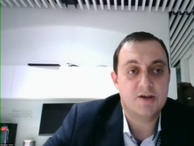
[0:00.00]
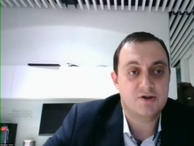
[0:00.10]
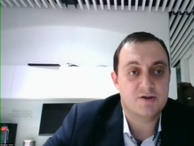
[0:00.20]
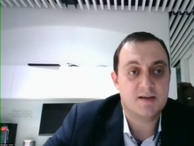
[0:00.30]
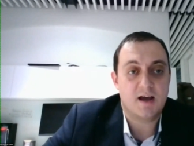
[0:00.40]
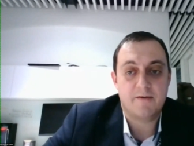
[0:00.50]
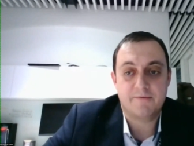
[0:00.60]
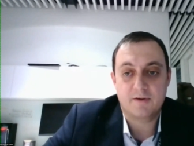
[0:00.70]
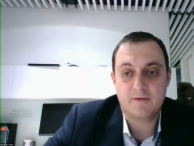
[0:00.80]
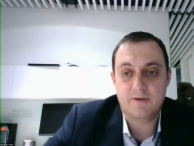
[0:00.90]

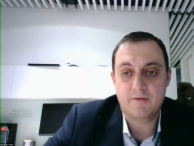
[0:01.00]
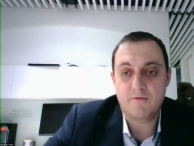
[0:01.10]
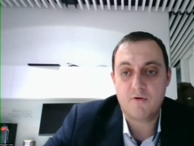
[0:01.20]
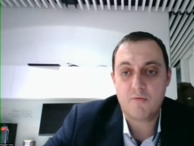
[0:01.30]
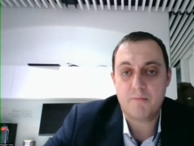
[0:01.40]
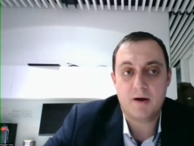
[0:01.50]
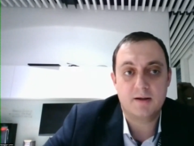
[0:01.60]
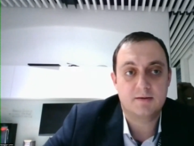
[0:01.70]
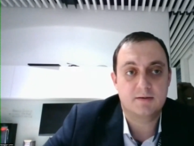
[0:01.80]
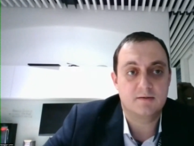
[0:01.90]
compensations after the war,
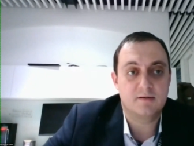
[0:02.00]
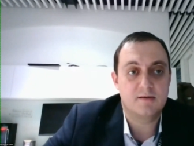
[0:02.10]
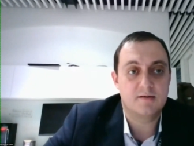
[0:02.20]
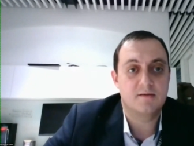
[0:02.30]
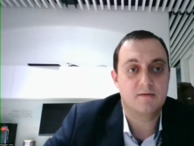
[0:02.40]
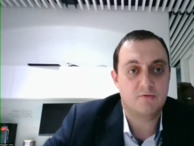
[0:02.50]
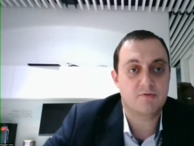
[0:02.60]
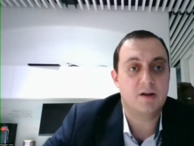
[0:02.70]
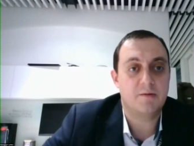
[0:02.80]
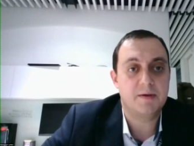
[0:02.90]
but
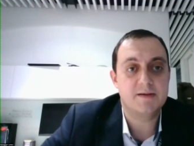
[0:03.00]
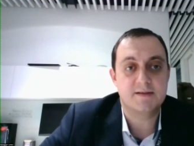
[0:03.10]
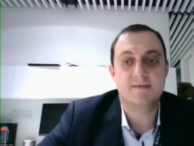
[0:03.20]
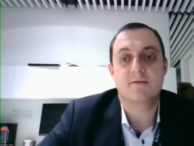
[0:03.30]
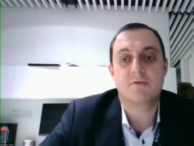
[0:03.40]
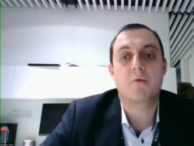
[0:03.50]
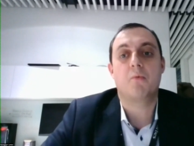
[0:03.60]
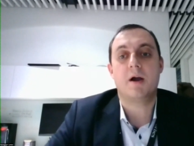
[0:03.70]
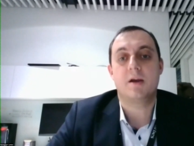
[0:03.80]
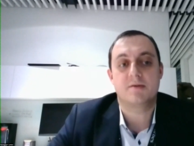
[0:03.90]
Ukrainian business
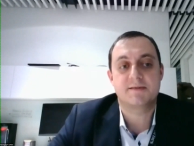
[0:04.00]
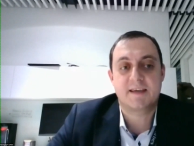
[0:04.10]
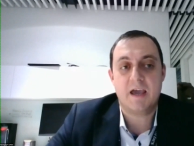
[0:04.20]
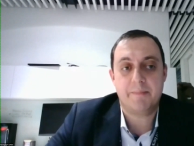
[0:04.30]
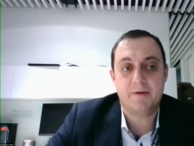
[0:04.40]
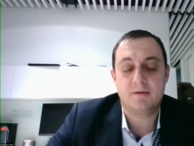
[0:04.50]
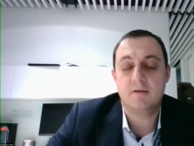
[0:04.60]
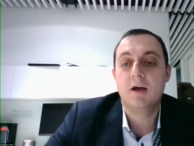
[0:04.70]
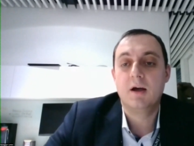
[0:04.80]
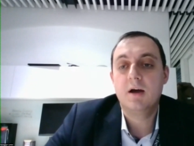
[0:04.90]
requires capital
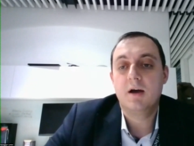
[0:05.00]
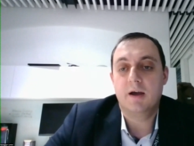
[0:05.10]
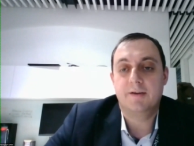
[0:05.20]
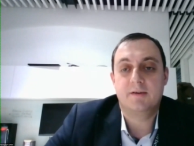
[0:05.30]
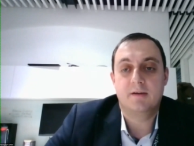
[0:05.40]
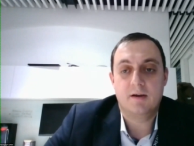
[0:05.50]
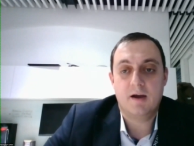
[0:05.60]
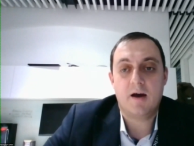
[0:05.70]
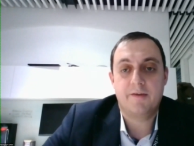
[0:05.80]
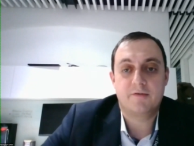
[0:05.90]
and
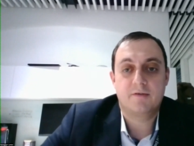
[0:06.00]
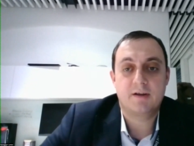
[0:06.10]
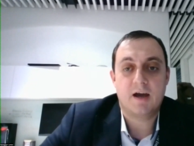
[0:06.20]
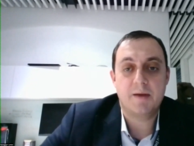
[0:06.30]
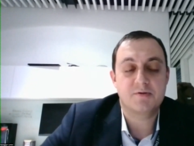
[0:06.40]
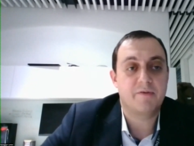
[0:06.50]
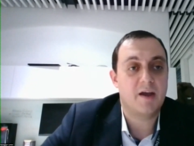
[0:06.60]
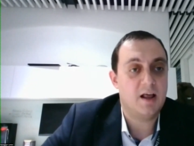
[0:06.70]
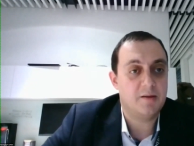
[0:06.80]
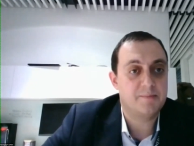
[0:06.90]
other types of
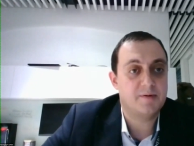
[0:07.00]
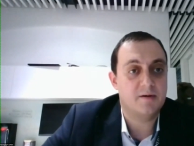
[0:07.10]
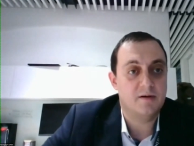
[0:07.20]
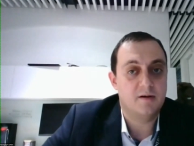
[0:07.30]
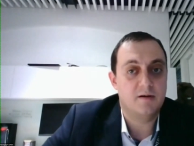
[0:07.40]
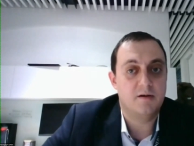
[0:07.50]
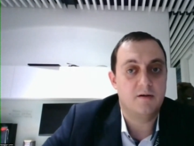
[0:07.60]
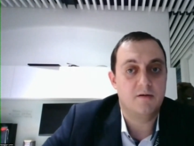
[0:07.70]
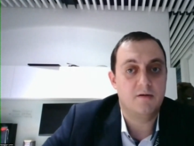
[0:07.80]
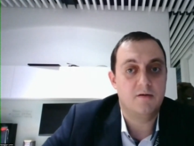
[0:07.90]
help
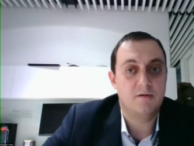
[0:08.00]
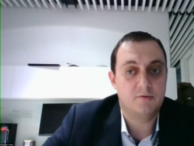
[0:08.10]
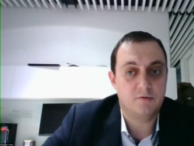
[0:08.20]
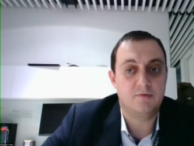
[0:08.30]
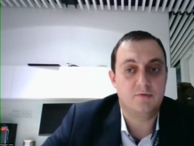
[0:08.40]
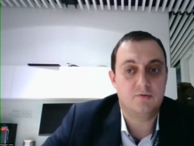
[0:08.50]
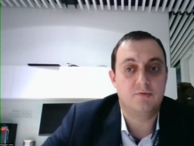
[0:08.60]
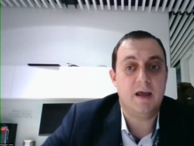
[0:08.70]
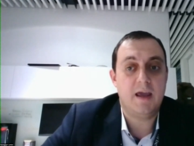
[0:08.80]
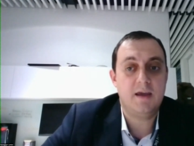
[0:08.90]
to,
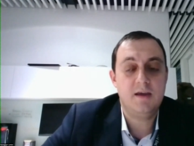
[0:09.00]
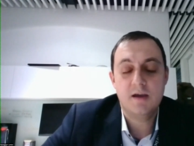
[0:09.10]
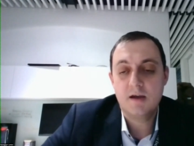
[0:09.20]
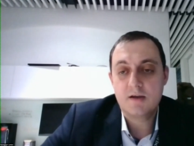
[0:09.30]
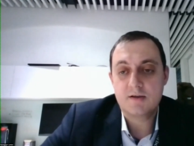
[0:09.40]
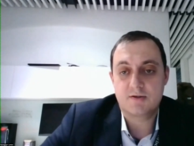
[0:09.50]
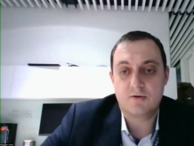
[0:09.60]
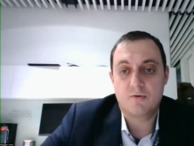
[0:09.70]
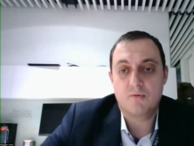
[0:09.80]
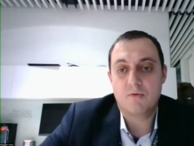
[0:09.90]
today.
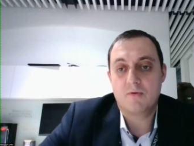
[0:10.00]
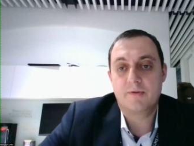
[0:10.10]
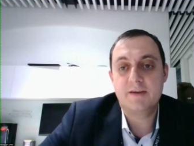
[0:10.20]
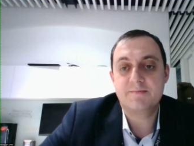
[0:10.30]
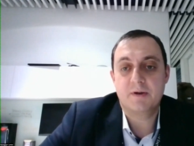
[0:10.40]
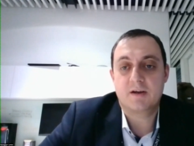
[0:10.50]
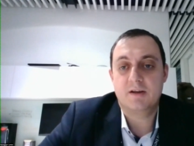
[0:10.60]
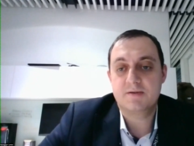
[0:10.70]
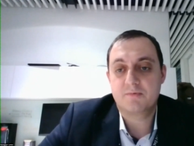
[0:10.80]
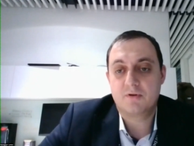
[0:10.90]
So this
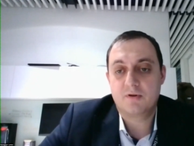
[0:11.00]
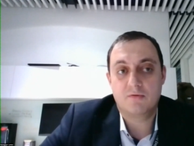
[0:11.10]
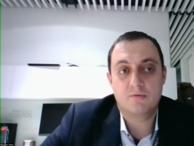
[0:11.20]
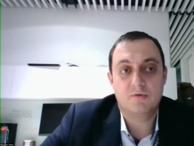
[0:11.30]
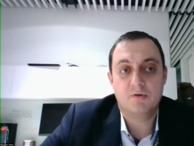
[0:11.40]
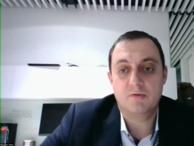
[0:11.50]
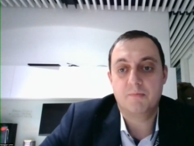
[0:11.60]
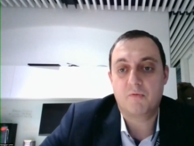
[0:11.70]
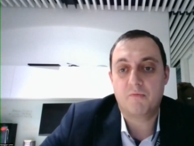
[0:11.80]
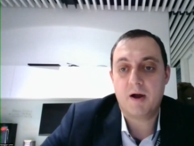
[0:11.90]
mechanism would uh,
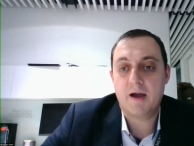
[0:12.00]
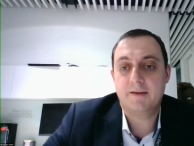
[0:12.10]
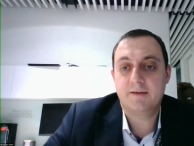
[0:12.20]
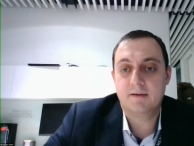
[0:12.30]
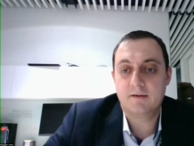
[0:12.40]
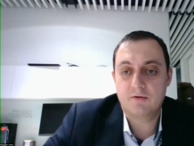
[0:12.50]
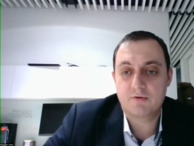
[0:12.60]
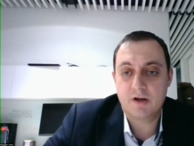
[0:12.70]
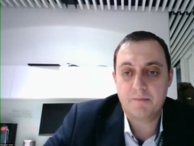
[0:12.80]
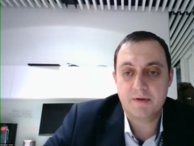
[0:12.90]
provide uh,
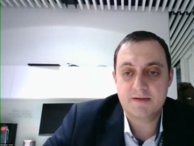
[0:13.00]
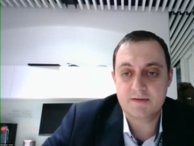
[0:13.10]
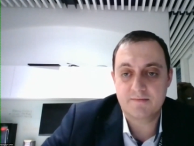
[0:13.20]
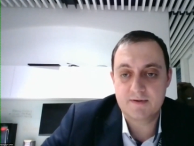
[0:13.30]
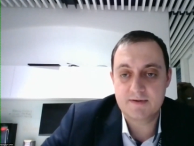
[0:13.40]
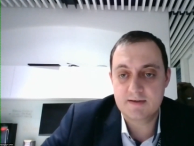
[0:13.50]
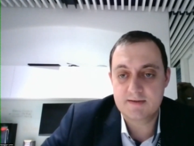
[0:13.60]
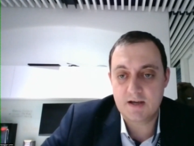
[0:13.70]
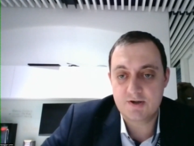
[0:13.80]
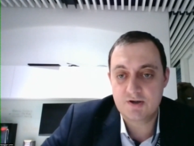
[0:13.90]
Ukrainian business with
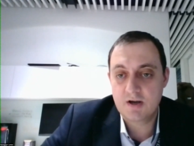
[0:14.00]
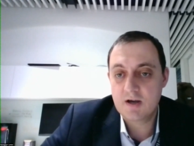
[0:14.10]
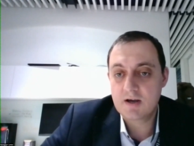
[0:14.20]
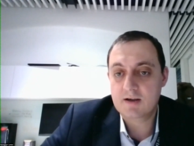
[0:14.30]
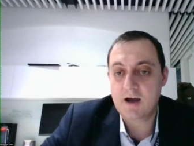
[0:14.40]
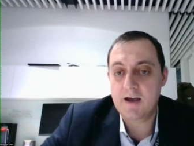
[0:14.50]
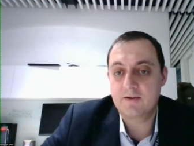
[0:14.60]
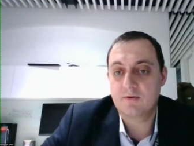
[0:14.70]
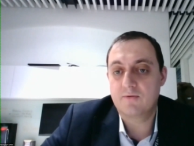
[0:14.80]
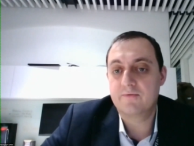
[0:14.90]
such
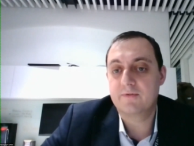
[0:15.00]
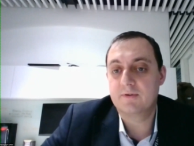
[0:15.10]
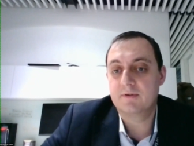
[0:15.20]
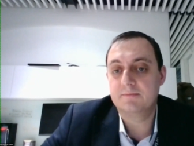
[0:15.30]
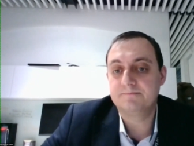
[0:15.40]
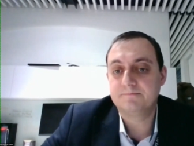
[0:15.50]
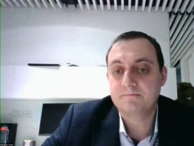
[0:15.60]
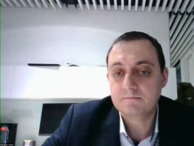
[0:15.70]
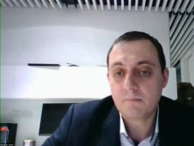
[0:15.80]
kind of um,